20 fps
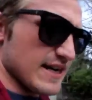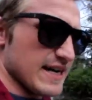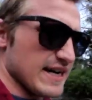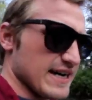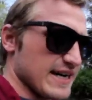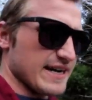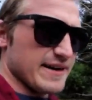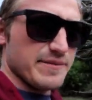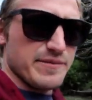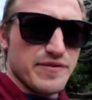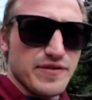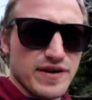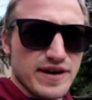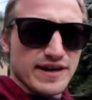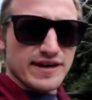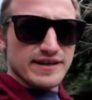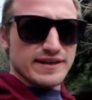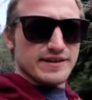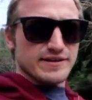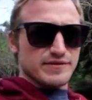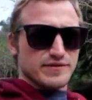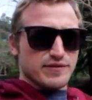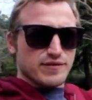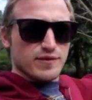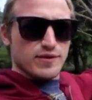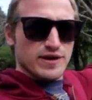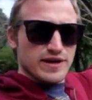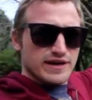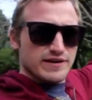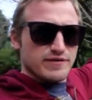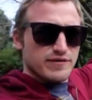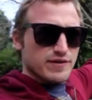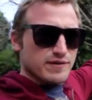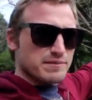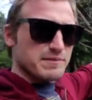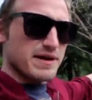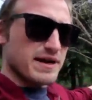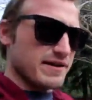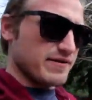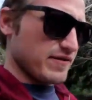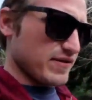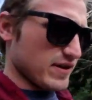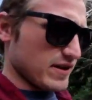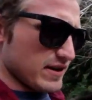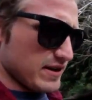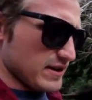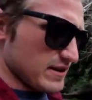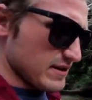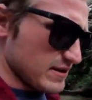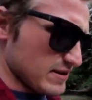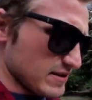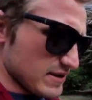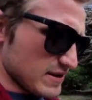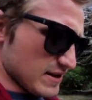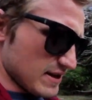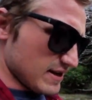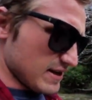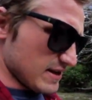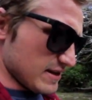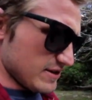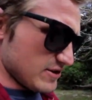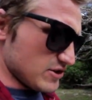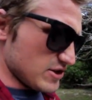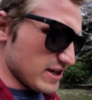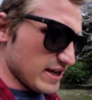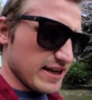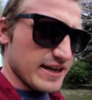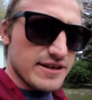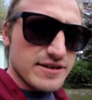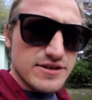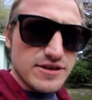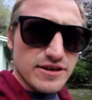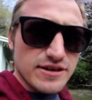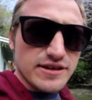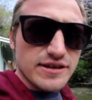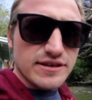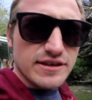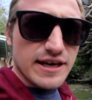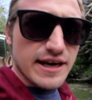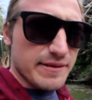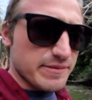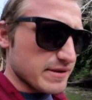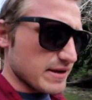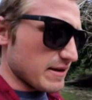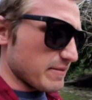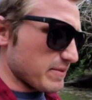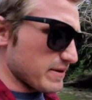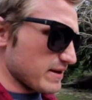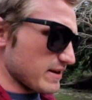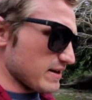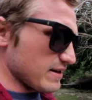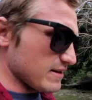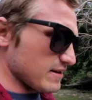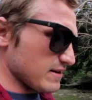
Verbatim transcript: I'm finally free from my fucking uh, chains on the laptop in there.